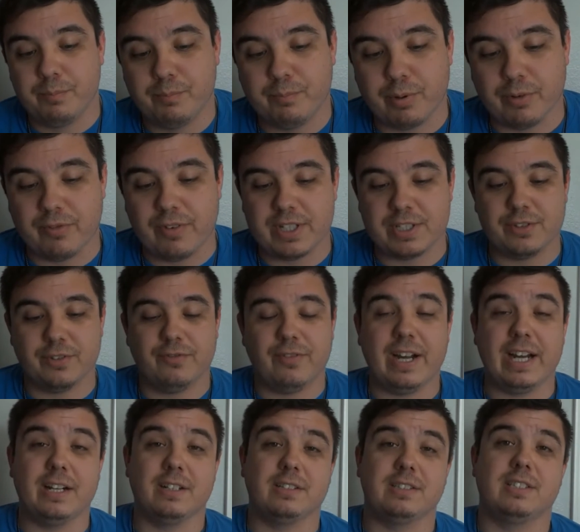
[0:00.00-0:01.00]
Professional
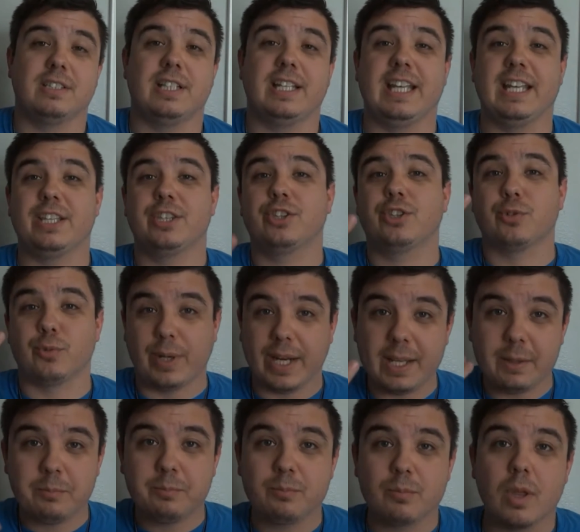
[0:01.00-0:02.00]
Fighters League
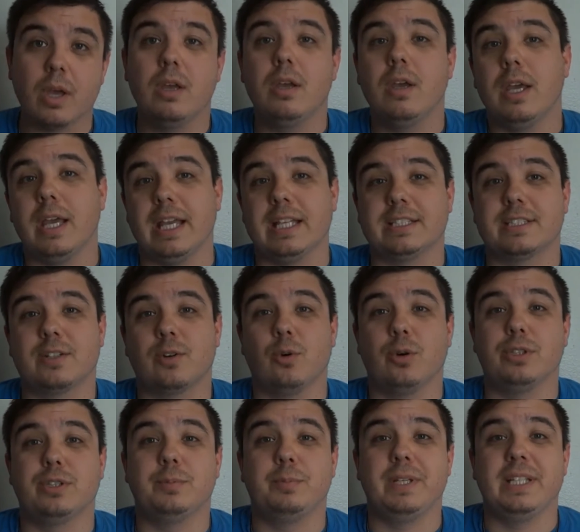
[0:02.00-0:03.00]
3, it's
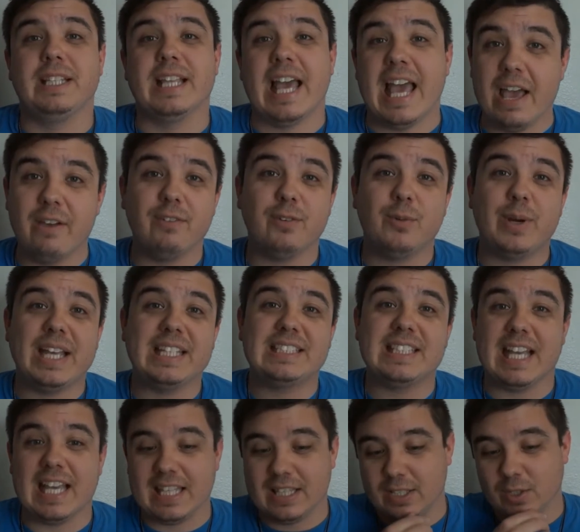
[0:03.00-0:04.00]
going to be the
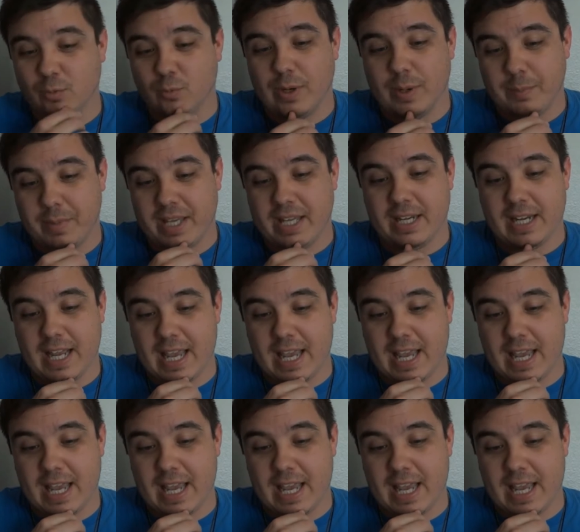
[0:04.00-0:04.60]
heavyweights and the women.